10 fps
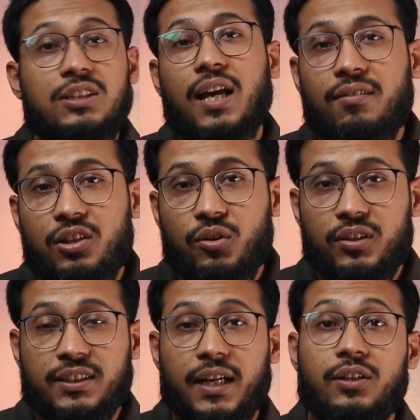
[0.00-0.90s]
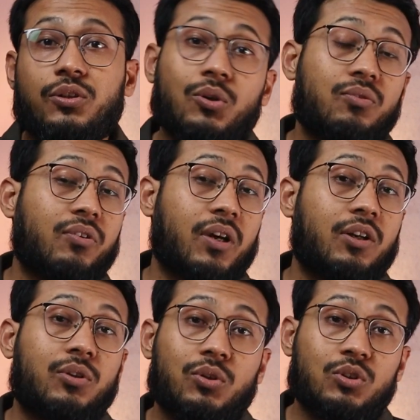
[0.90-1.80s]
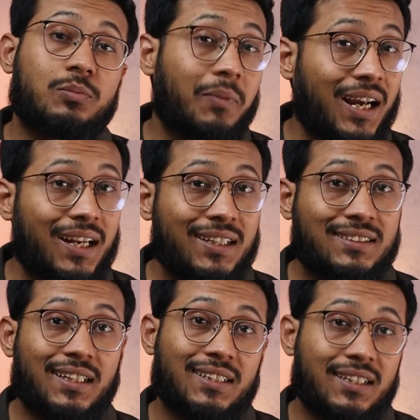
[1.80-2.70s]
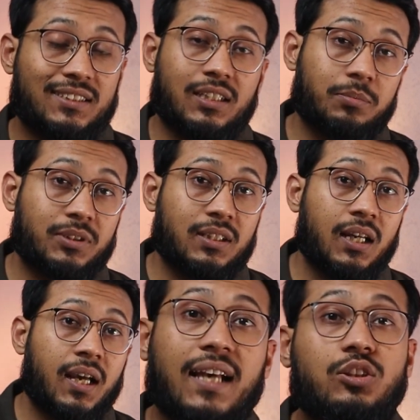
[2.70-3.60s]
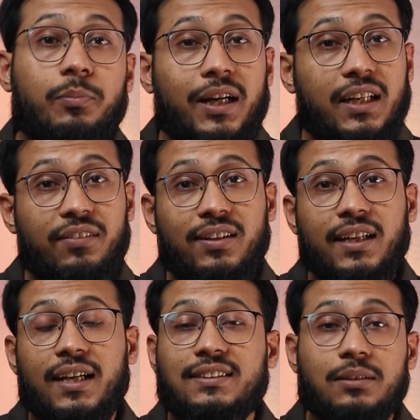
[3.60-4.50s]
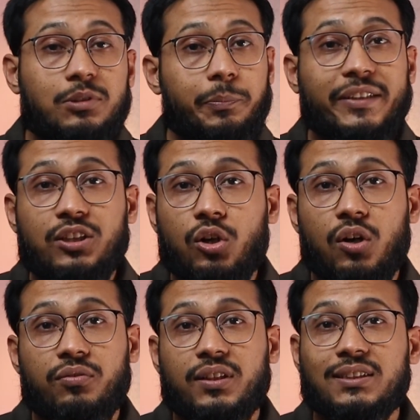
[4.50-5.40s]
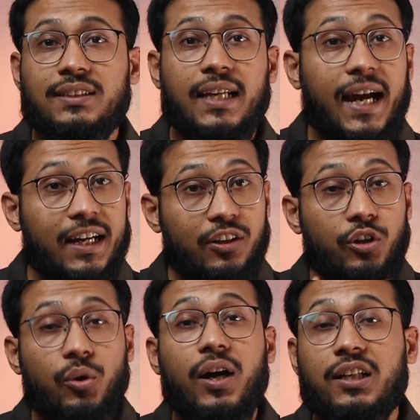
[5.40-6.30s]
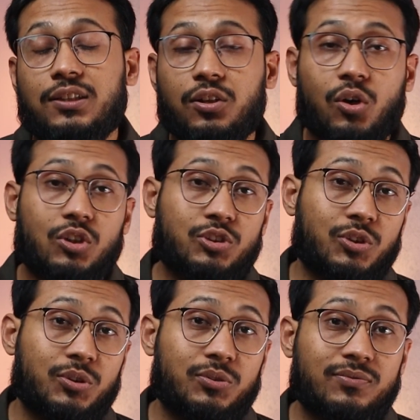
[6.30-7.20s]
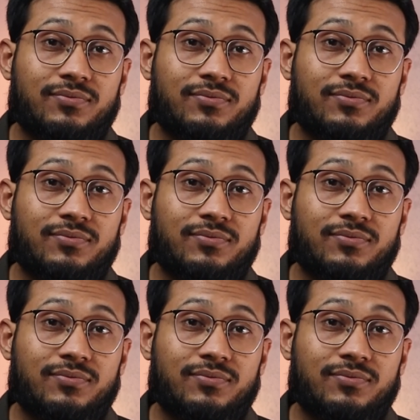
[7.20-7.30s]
Whichever you decide, don't forget to use my links in the description, as you might even get some special offers at no additional cost to you.